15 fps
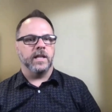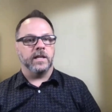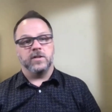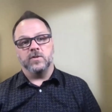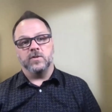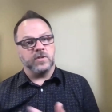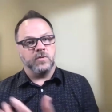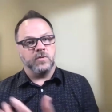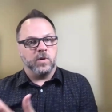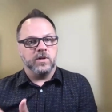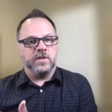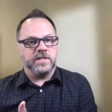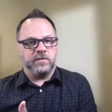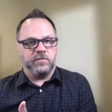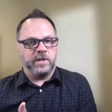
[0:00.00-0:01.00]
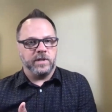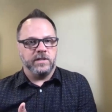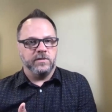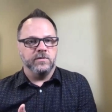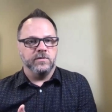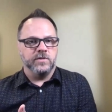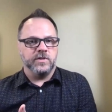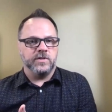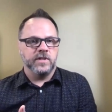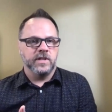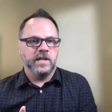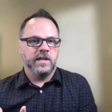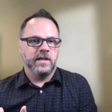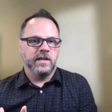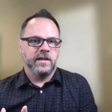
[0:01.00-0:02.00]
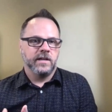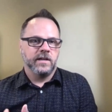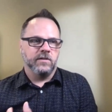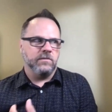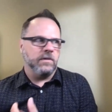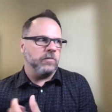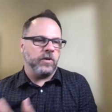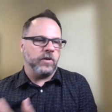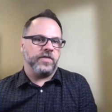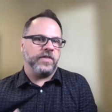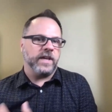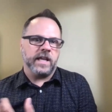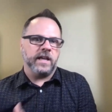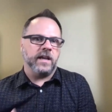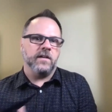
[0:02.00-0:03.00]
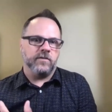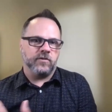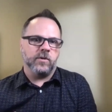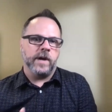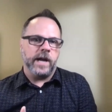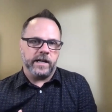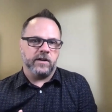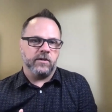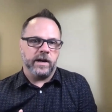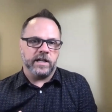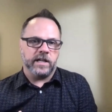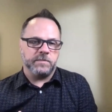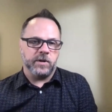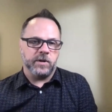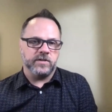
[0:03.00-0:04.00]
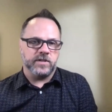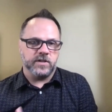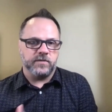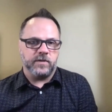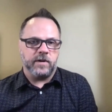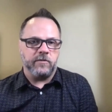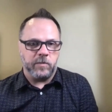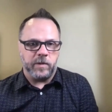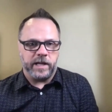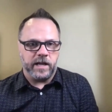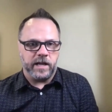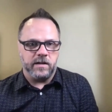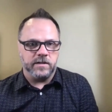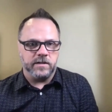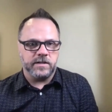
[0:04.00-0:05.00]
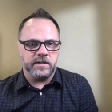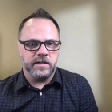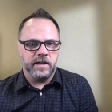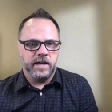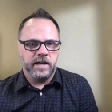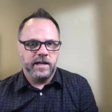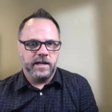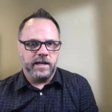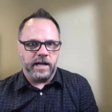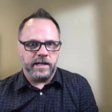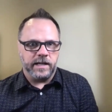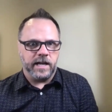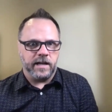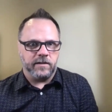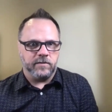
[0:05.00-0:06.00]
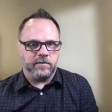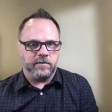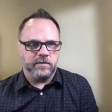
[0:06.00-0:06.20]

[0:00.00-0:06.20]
Like those are the words that we use when we're thinking of creating great experiences for everybody else. And yet